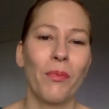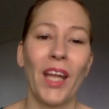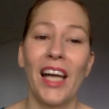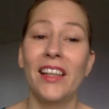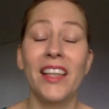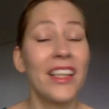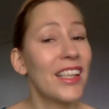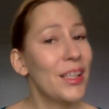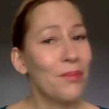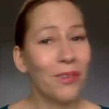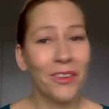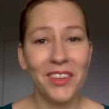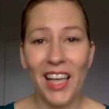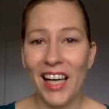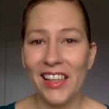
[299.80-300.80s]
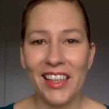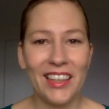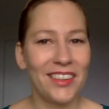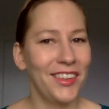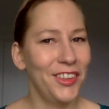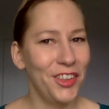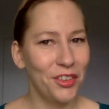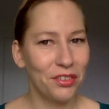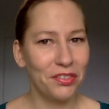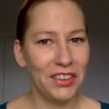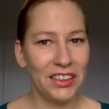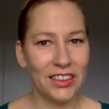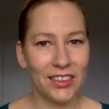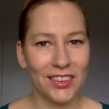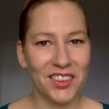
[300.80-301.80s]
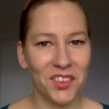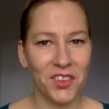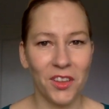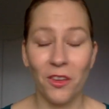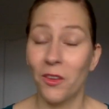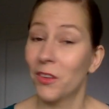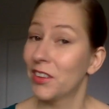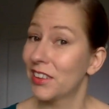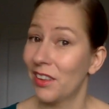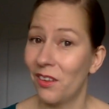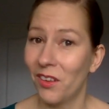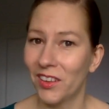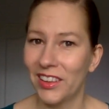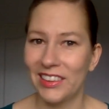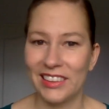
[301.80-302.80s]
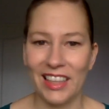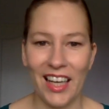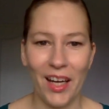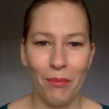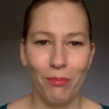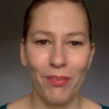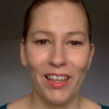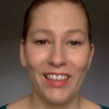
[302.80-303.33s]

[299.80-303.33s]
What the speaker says: And they keep on adding new features to the course all the time.